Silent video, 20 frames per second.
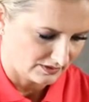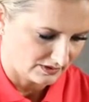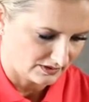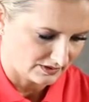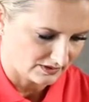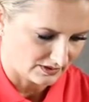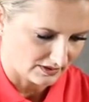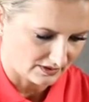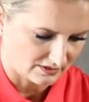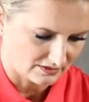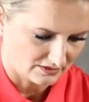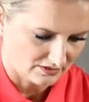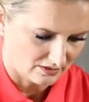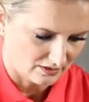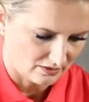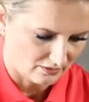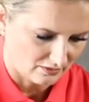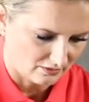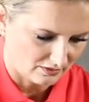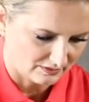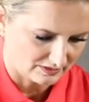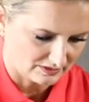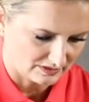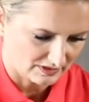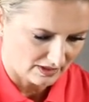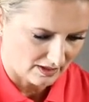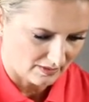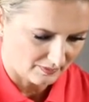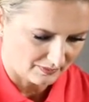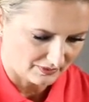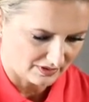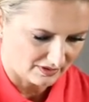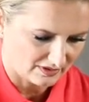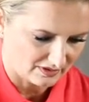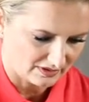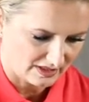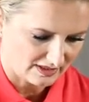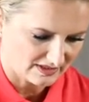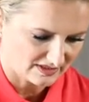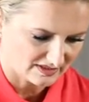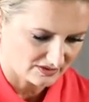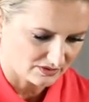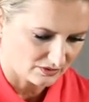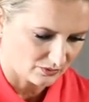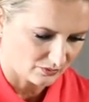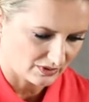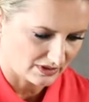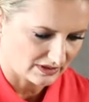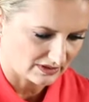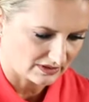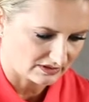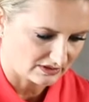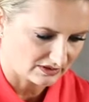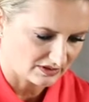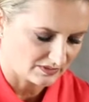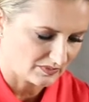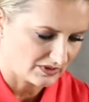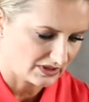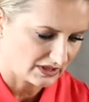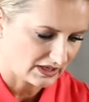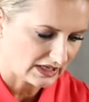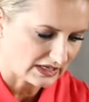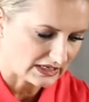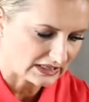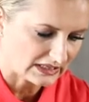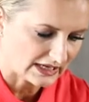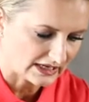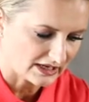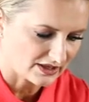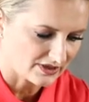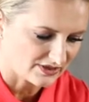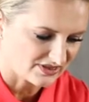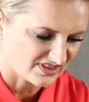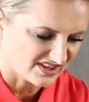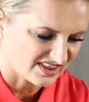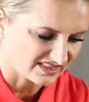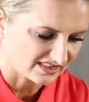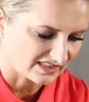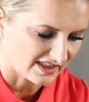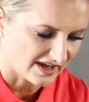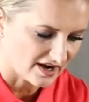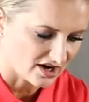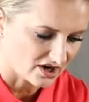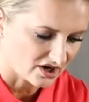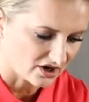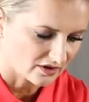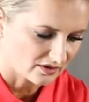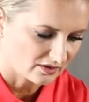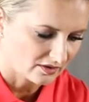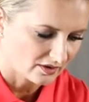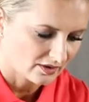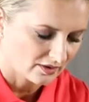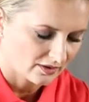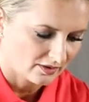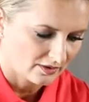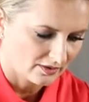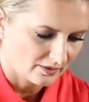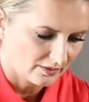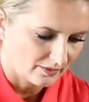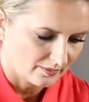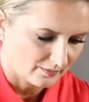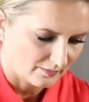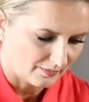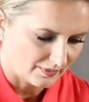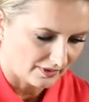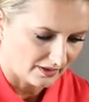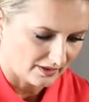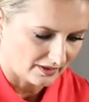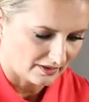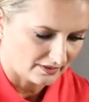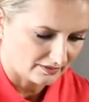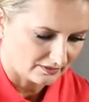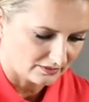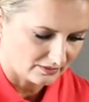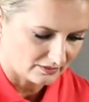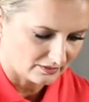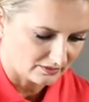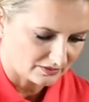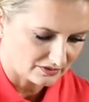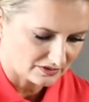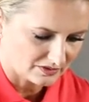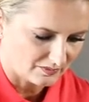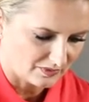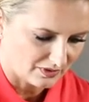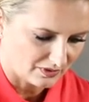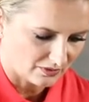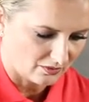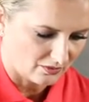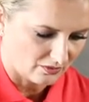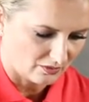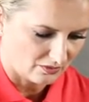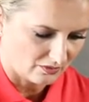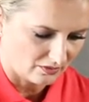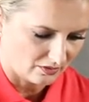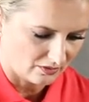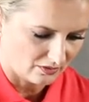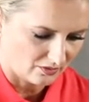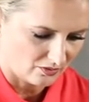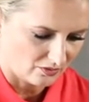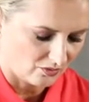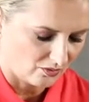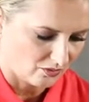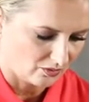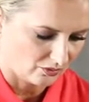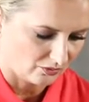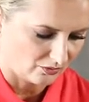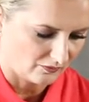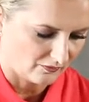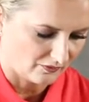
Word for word: Just like so on top, and a nice, you want it to be kind of like a thin layer, but to be all